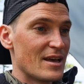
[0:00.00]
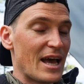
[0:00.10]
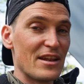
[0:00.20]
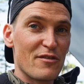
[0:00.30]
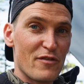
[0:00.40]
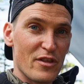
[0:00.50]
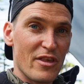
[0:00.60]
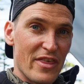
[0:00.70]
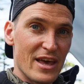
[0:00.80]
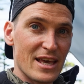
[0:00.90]
And the
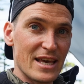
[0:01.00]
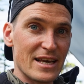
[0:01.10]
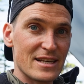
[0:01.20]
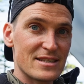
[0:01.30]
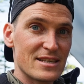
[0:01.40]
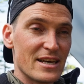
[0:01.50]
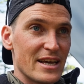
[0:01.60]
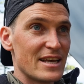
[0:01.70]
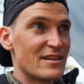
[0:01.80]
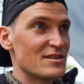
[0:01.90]
funny thing is,
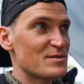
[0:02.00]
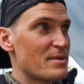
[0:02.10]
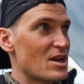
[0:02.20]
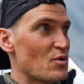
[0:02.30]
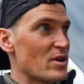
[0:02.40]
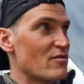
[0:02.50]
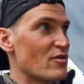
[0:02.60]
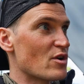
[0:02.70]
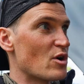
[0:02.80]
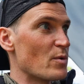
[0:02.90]
it doesn't matter if
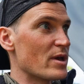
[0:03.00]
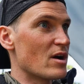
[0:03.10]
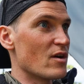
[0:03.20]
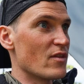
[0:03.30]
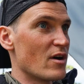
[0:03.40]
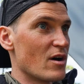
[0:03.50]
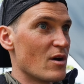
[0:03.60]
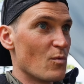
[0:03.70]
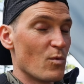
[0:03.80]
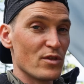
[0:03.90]
you're going on a
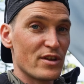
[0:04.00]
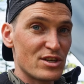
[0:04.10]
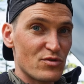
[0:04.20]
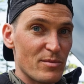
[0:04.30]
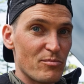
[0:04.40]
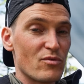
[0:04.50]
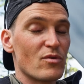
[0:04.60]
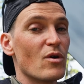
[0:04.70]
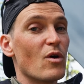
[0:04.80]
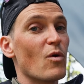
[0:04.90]
one-night trip
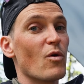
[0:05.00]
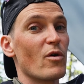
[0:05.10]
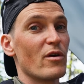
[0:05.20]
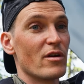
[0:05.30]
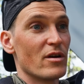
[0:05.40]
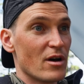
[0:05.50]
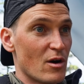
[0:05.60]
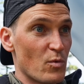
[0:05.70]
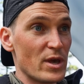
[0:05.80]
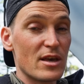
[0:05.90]
or
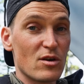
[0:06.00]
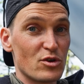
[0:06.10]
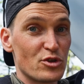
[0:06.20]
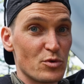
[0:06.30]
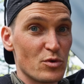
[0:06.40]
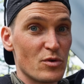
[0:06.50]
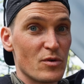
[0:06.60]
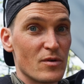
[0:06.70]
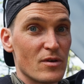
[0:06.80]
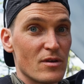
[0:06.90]
a week or two,
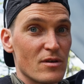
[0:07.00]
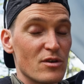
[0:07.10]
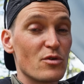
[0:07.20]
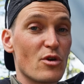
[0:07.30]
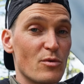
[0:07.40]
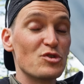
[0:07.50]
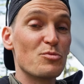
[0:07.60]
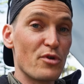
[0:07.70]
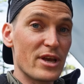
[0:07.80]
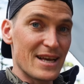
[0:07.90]
you're going to
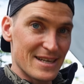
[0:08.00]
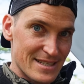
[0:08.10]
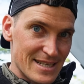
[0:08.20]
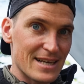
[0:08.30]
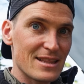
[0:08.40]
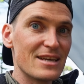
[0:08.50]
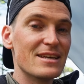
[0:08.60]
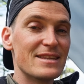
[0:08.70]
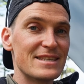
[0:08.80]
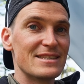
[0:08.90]
bring exactly
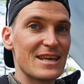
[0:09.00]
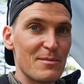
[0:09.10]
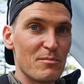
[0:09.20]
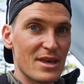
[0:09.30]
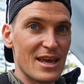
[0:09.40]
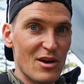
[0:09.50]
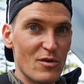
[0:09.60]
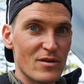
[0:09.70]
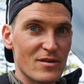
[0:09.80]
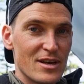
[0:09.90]
the same
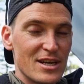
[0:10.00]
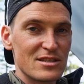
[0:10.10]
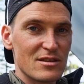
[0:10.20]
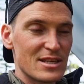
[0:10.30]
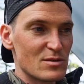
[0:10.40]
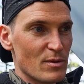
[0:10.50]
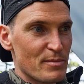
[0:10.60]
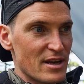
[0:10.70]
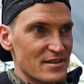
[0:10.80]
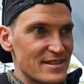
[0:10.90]
gear. So this will
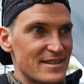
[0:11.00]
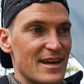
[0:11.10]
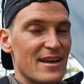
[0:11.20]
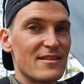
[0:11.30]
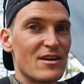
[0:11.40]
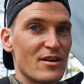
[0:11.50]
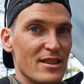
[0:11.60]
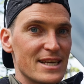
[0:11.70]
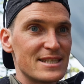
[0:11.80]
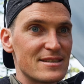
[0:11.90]
be a standard
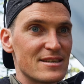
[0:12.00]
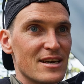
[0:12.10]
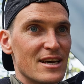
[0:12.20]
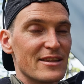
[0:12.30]
list.